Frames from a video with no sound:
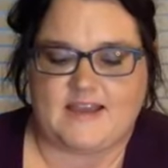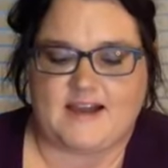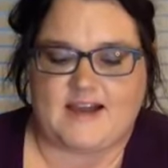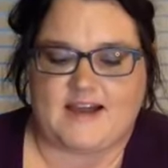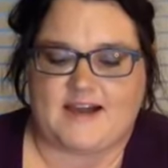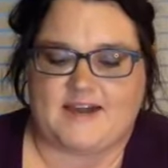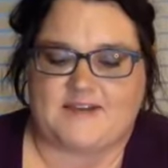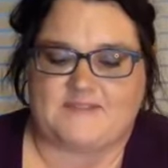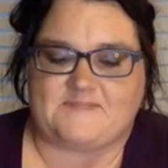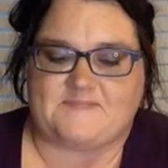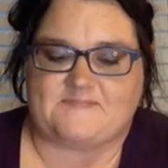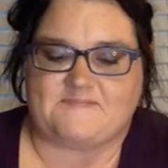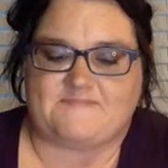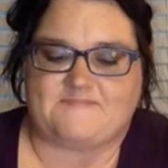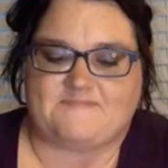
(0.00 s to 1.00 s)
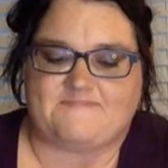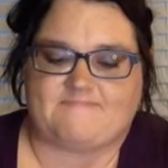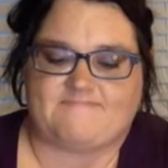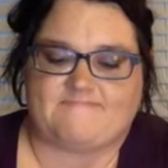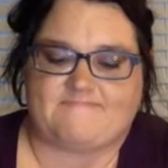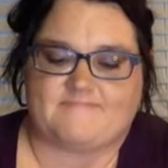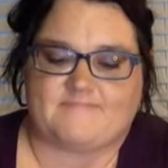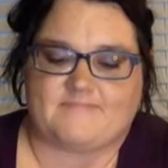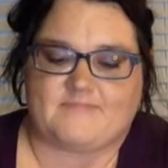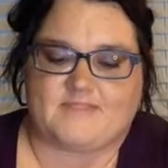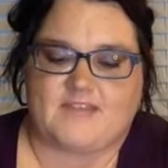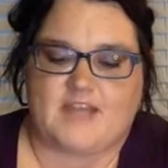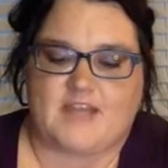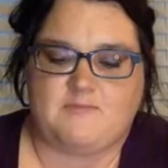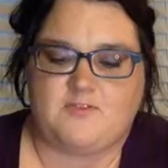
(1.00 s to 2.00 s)
Um,
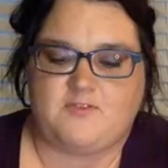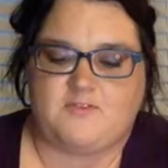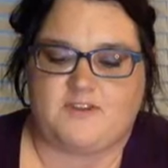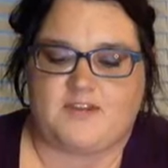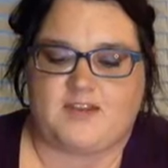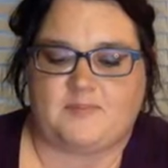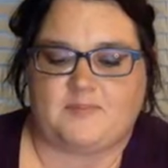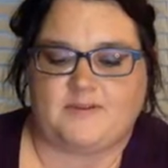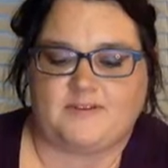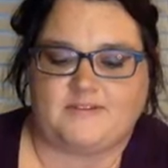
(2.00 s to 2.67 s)
kind of moving up.